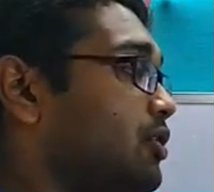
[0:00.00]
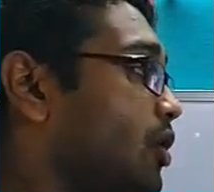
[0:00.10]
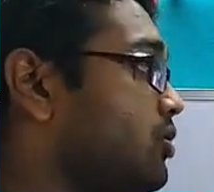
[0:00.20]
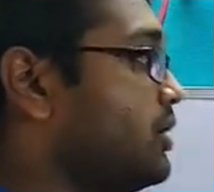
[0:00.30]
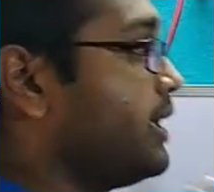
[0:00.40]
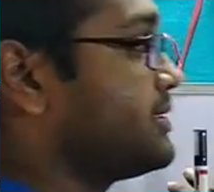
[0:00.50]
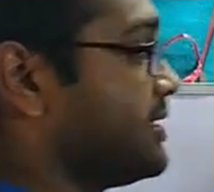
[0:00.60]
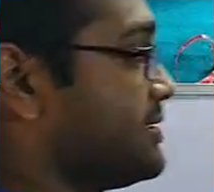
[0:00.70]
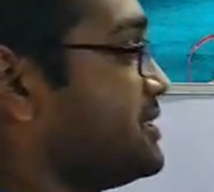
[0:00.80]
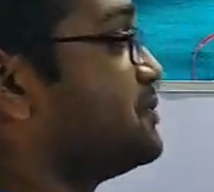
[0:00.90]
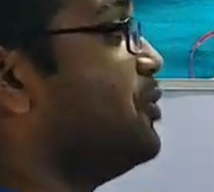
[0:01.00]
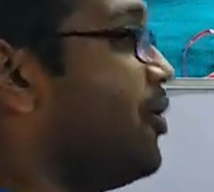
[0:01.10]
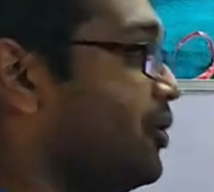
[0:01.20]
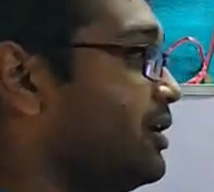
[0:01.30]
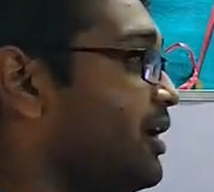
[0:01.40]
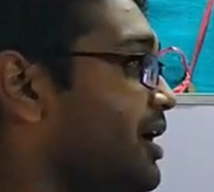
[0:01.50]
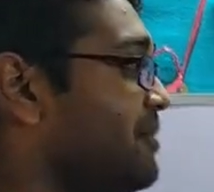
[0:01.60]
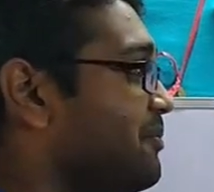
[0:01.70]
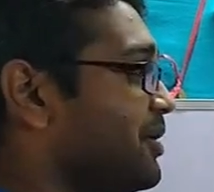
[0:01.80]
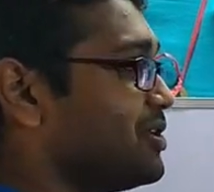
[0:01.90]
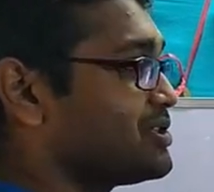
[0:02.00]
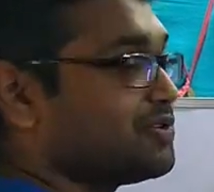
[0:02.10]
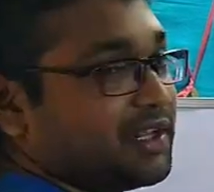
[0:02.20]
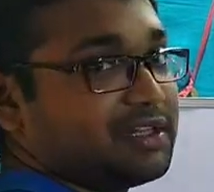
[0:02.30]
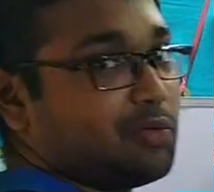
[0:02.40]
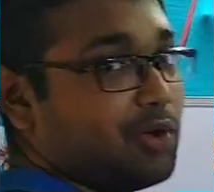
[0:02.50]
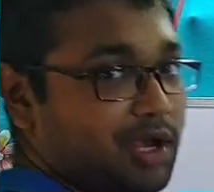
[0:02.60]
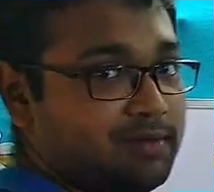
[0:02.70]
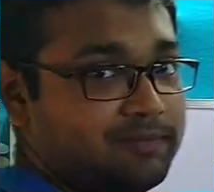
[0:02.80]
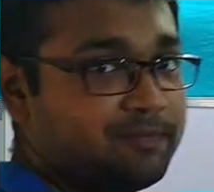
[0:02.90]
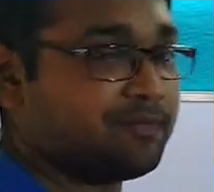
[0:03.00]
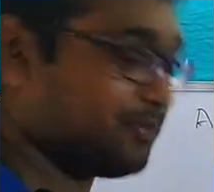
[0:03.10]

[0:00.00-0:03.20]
not only exhaust this board, but also take the world.